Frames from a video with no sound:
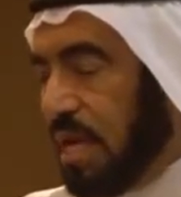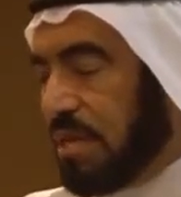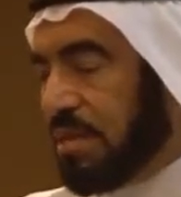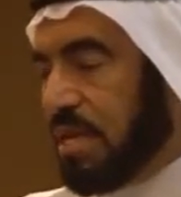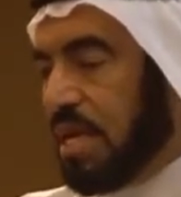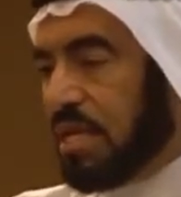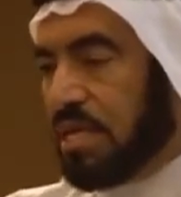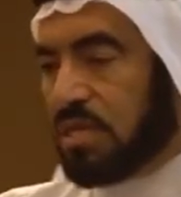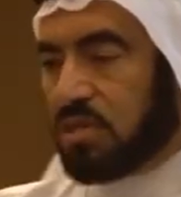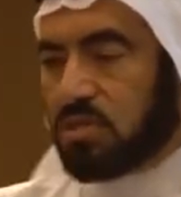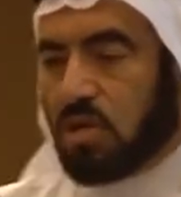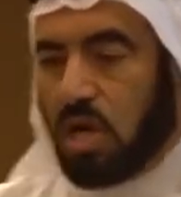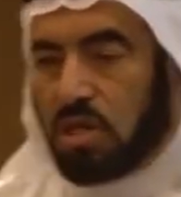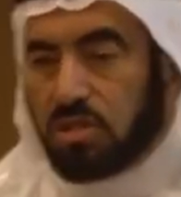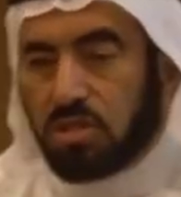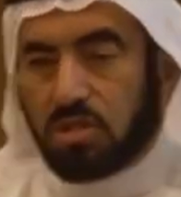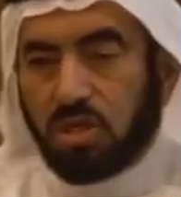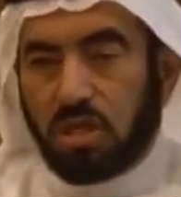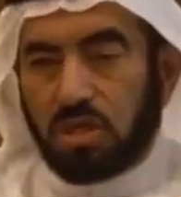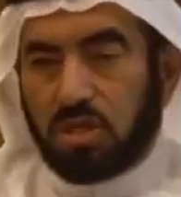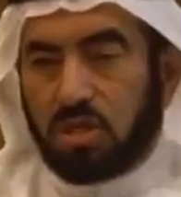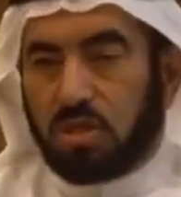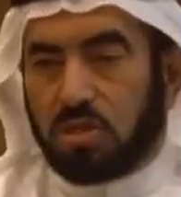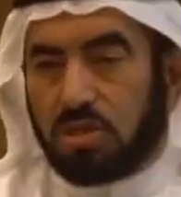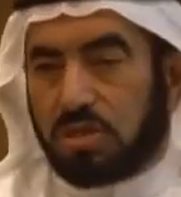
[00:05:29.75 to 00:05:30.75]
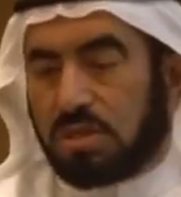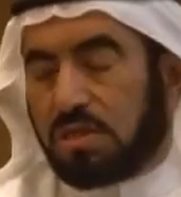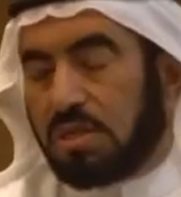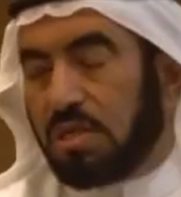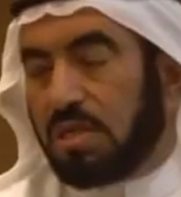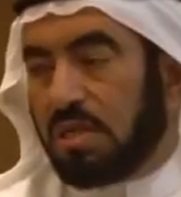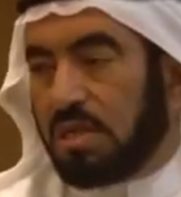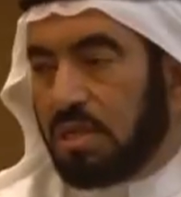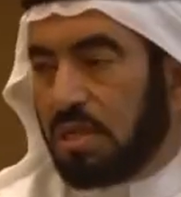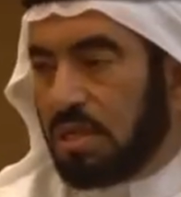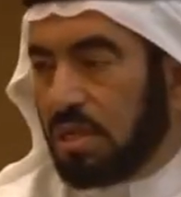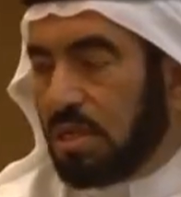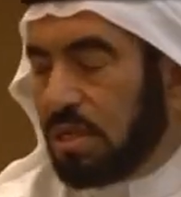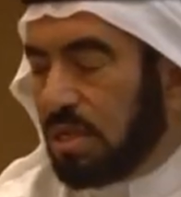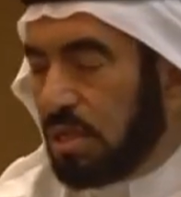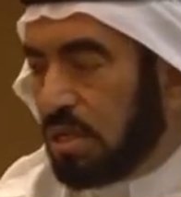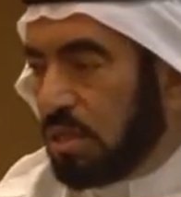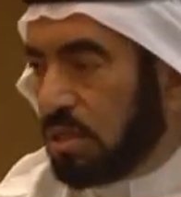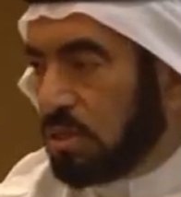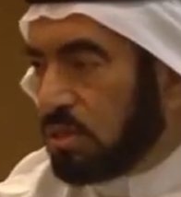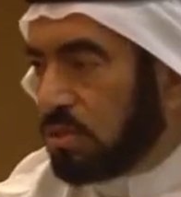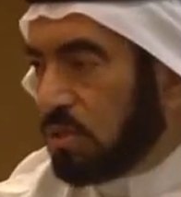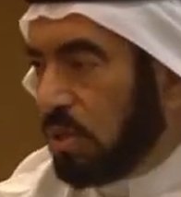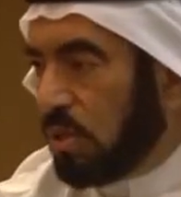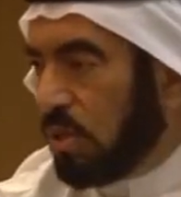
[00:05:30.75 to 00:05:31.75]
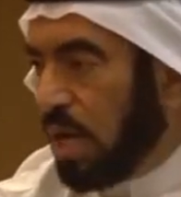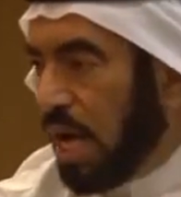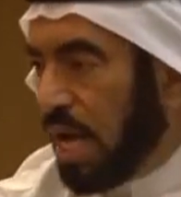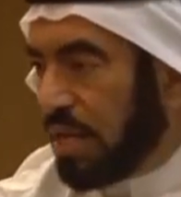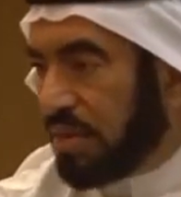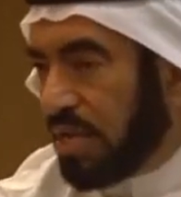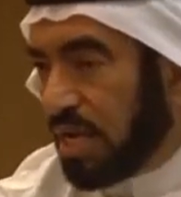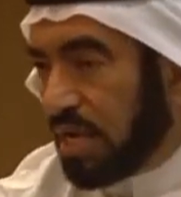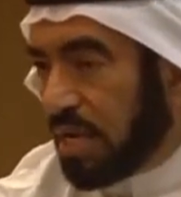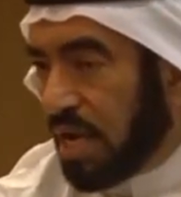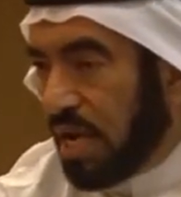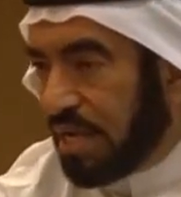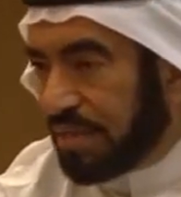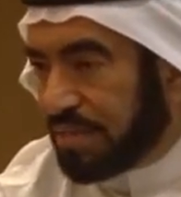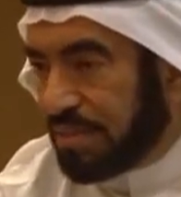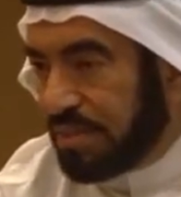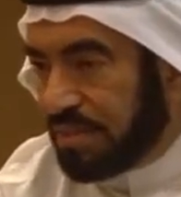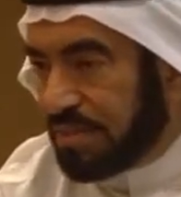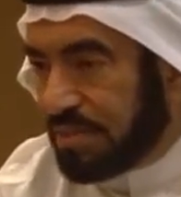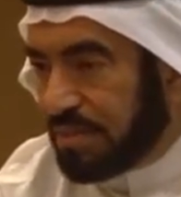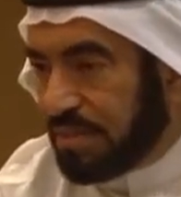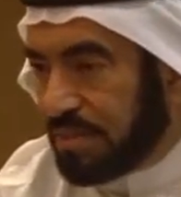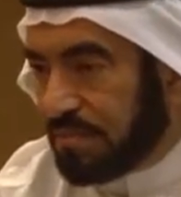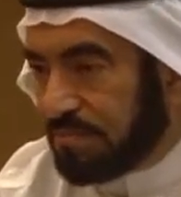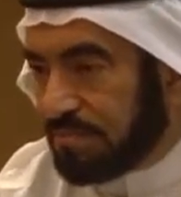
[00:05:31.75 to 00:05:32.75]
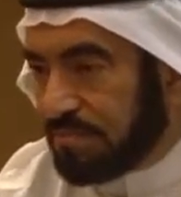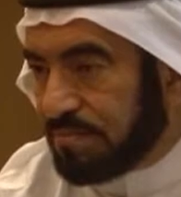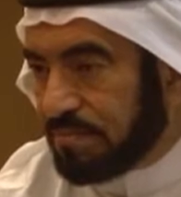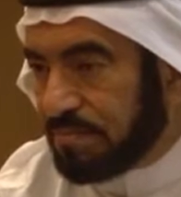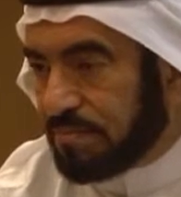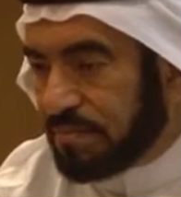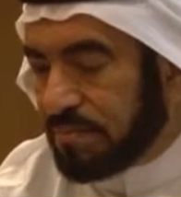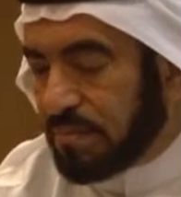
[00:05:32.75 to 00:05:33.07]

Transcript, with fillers: And then it continues to other gardens.